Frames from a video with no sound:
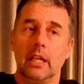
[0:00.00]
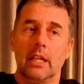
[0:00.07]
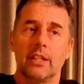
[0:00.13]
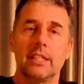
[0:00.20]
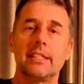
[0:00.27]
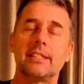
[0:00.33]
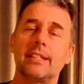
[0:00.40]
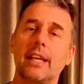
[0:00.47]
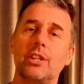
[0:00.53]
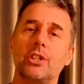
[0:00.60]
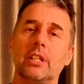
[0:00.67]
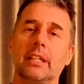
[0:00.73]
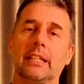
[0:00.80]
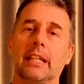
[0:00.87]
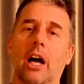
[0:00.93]
this
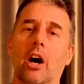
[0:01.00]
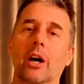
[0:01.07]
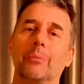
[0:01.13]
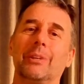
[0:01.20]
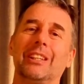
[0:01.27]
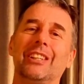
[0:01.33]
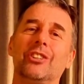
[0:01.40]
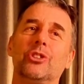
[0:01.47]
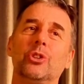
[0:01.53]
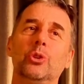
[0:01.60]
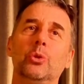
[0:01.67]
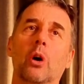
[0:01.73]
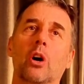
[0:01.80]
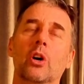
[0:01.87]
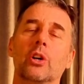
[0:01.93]
session I'm going to
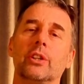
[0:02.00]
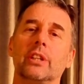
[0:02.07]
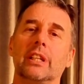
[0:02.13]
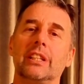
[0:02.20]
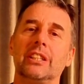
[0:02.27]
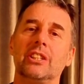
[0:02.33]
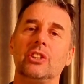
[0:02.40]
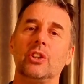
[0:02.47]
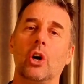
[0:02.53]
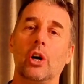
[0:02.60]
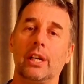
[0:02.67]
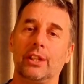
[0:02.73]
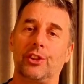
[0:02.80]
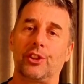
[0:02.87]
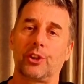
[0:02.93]
do on
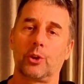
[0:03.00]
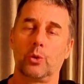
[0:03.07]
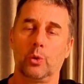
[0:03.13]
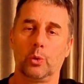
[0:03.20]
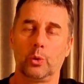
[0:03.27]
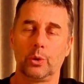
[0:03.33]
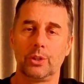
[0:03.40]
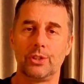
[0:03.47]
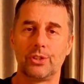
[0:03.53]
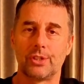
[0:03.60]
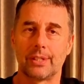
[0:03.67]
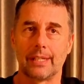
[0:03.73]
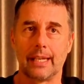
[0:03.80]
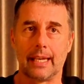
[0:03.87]
ninth chords.